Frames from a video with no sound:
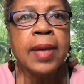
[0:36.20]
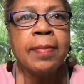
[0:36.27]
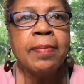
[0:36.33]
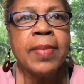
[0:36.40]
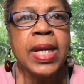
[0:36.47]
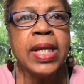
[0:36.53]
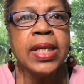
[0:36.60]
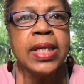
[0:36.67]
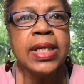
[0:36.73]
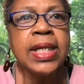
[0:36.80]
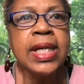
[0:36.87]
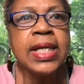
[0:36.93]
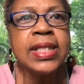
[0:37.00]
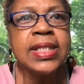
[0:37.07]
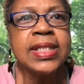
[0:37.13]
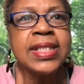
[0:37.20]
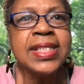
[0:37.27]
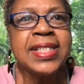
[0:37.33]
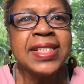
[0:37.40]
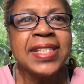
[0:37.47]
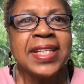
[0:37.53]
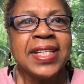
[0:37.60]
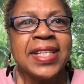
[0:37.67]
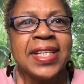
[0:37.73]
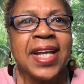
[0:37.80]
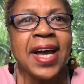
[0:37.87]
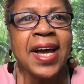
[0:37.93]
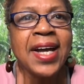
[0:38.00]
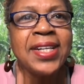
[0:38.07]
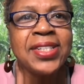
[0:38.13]
Meaningless
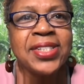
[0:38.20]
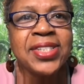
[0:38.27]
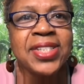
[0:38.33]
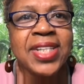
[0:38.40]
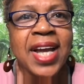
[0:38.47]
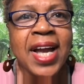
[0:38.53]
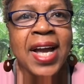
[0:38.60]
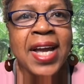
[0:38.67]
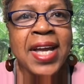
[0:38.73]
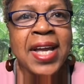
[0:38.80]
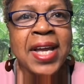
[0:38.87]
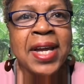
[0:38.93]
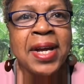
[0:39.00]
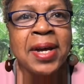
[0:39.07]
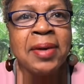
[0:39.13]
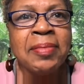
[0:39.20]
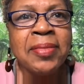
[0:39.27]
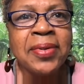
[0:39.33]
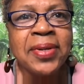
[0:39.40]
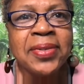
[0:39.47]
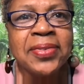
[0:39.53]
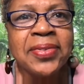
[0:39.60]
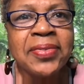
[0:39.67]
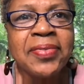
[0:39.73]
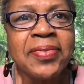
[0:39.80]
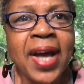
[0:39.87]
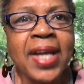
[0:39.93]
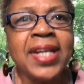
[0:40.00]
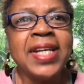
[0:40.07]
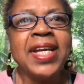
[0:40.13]
Launch. I am
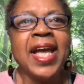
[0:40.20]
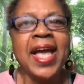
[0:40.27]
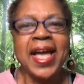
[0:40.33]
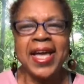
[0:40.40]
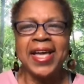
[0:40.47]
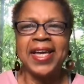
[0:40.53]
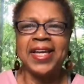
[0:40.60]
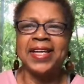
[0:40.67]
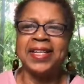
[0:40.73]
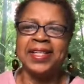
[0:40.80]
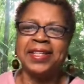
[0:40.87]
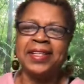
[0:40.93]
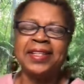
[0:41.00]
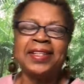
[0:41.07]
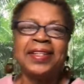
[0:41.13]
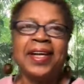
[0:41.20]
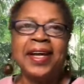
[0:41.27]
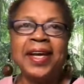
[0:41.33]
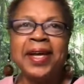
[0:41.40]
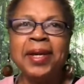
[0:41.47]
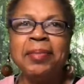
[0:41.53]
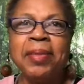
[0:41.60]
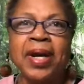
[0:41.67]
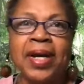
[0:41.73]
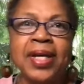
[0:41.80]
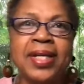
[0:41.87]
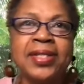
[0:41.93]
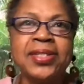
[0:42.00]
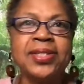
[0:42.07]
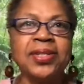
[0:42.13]
Giovanni. Hey, my
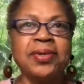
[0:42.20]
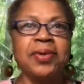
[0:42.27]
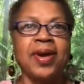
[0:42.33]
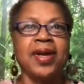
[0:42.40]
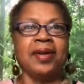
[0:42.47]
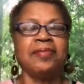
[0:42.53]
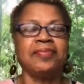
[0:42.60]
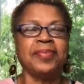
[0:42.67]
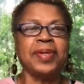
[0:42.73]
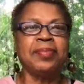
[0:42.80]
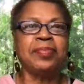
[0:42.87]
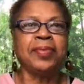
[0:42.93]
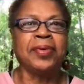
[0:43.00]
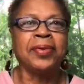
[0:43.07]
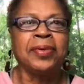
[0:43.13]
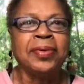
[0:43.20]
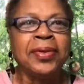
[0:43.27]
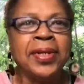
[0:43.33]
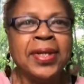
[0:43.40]
Instagram people.